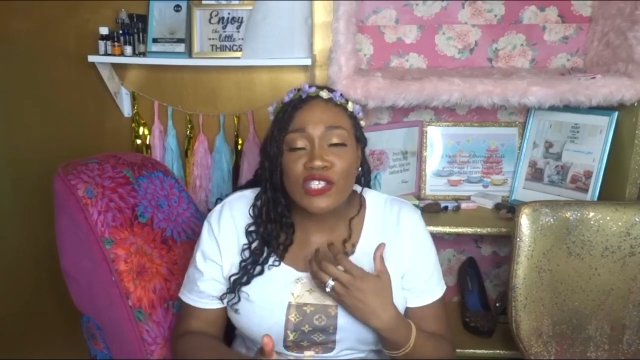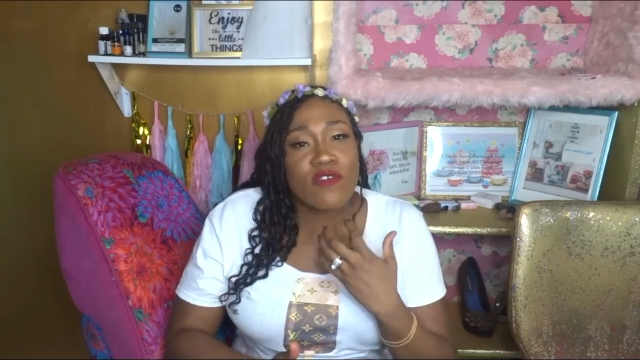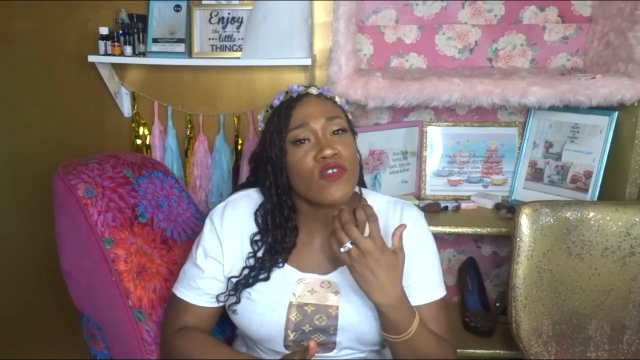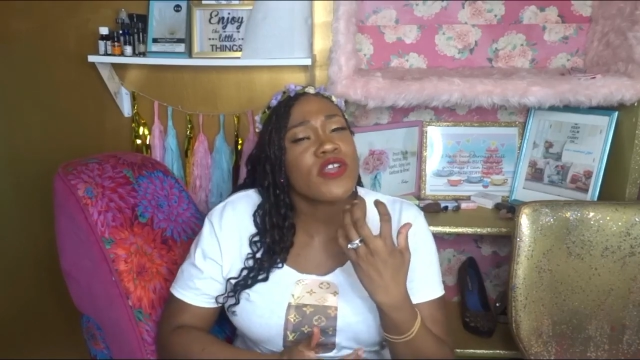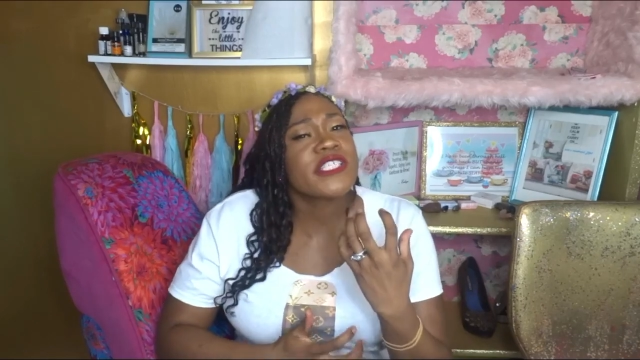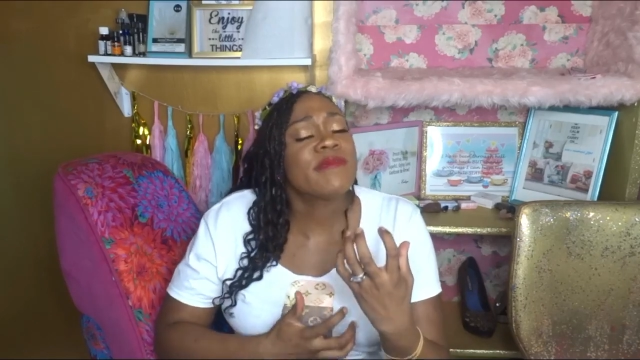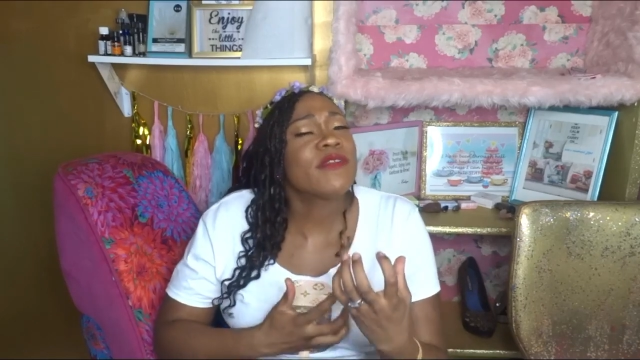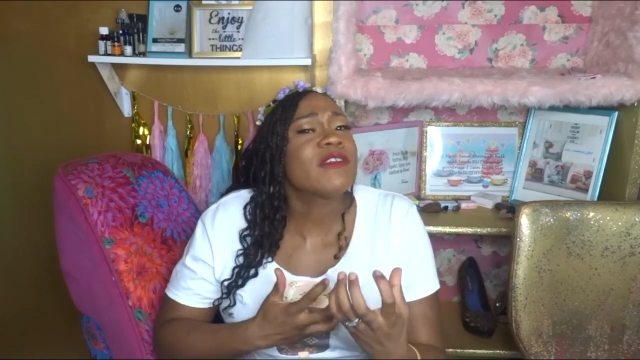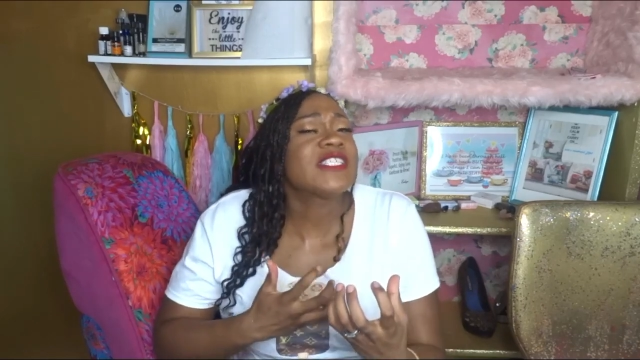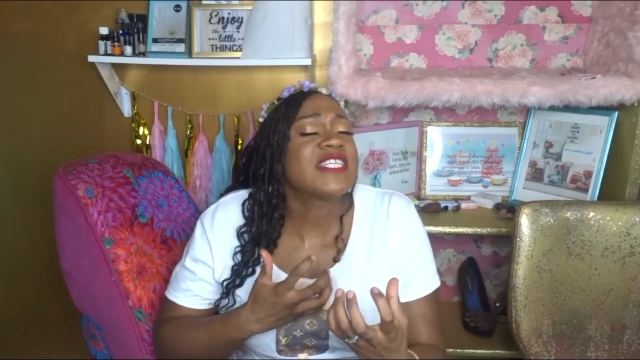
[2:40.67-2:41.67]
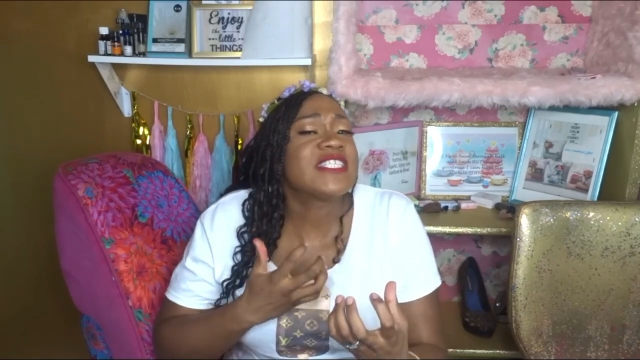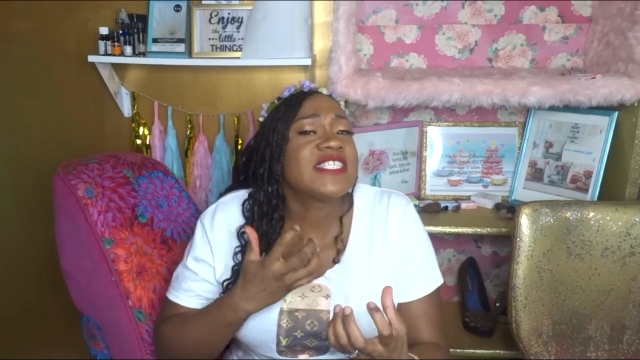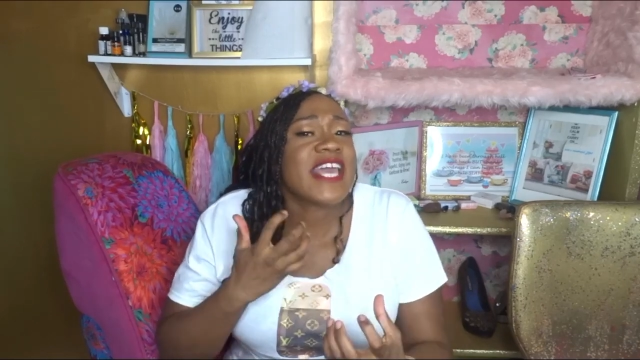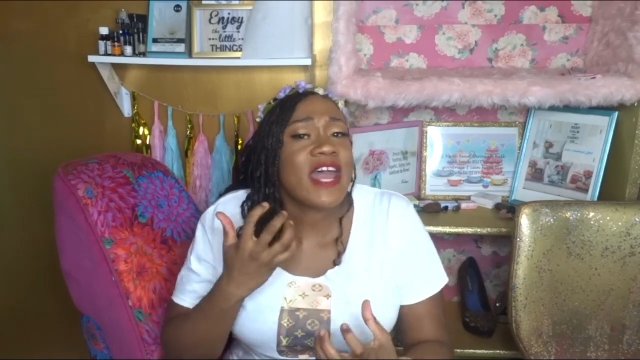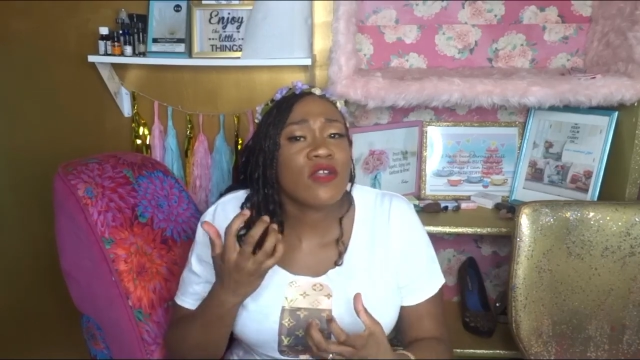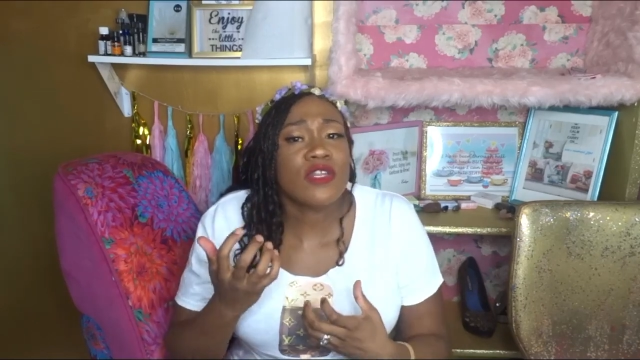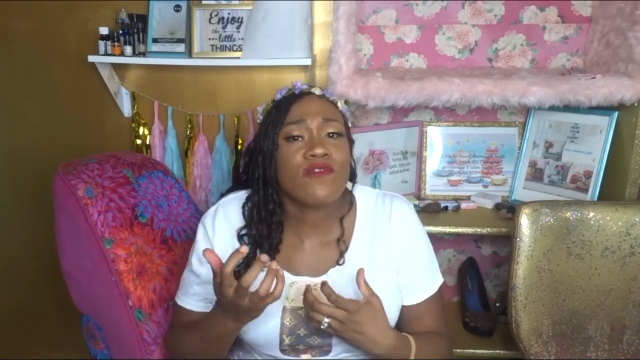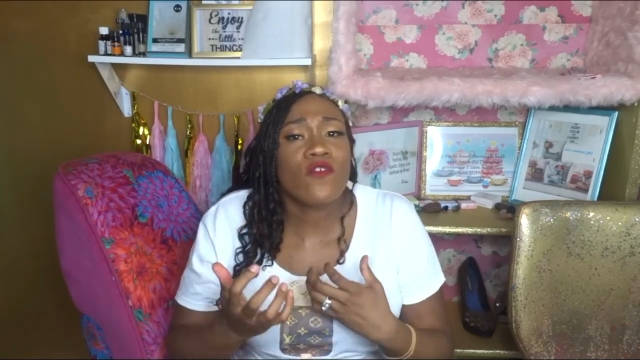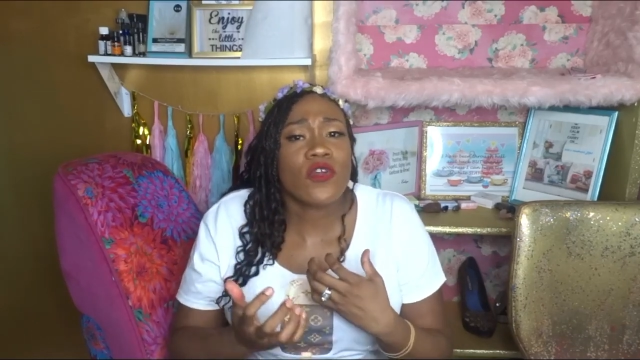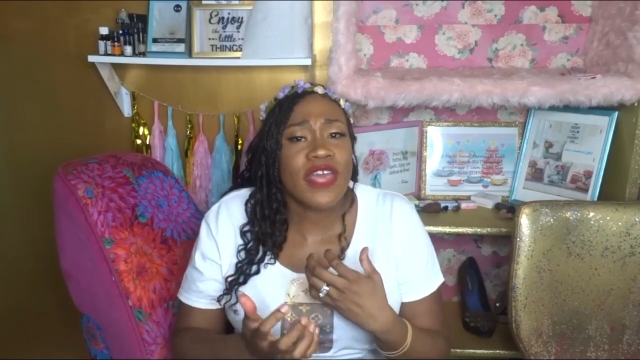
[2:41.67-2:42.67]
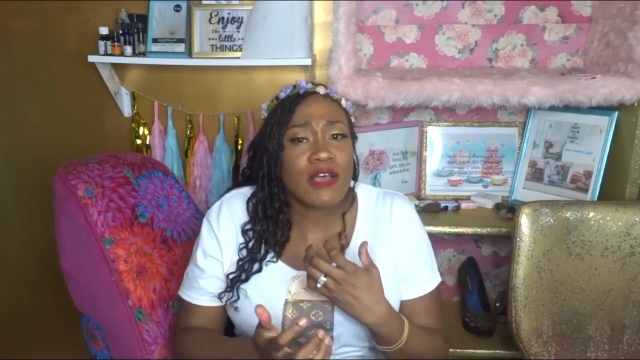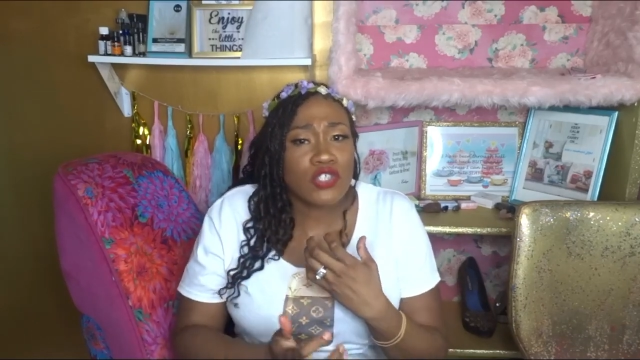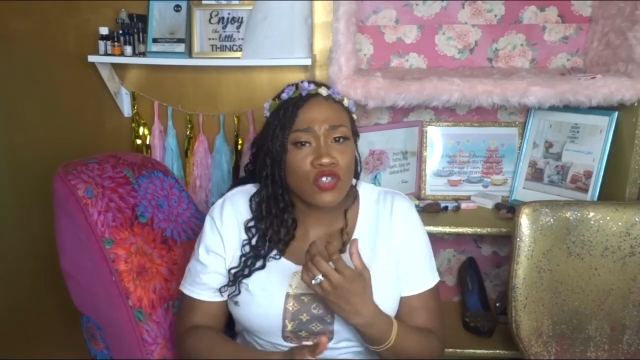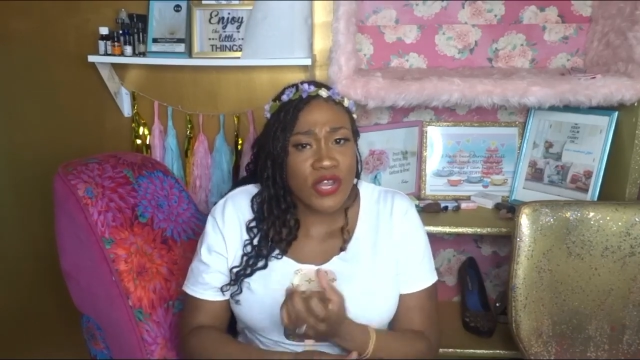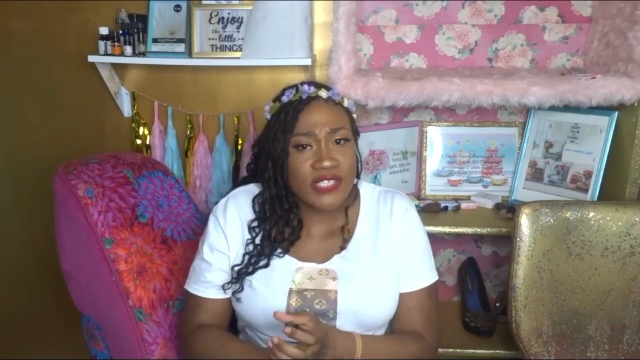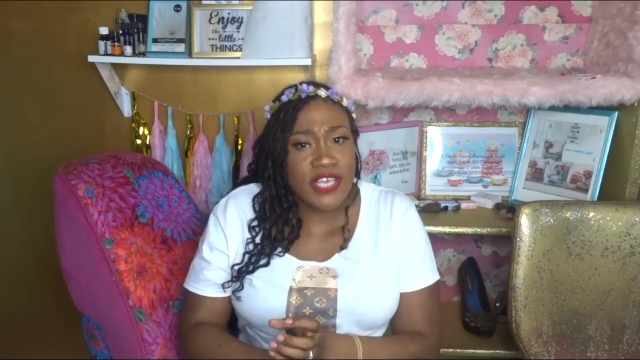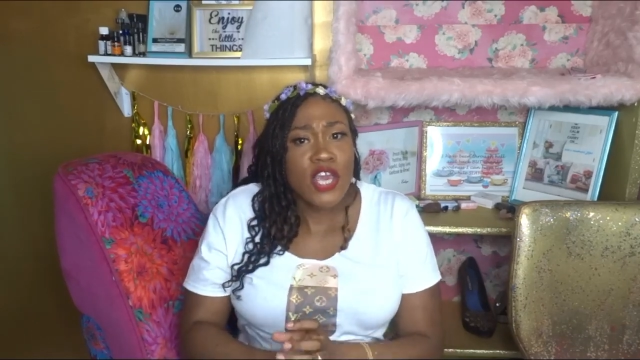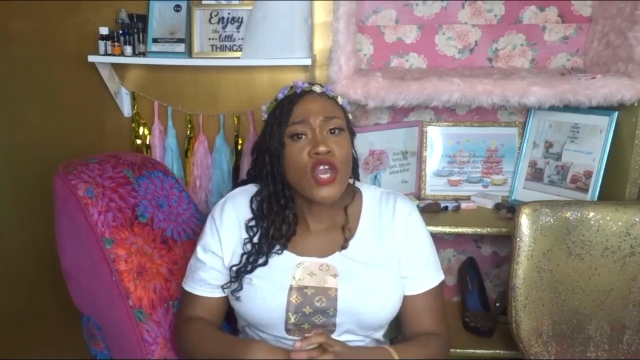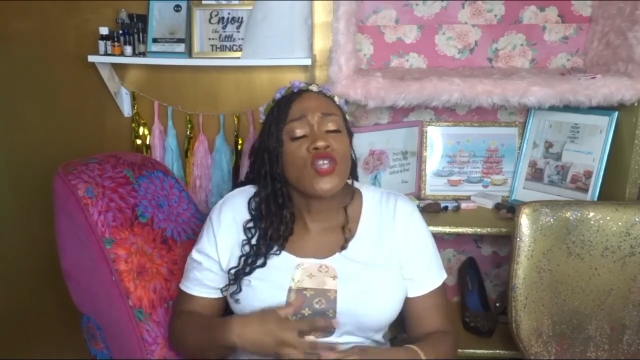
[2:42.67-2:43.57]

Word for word: So if you're experiencing Saturn in the fourth house transit,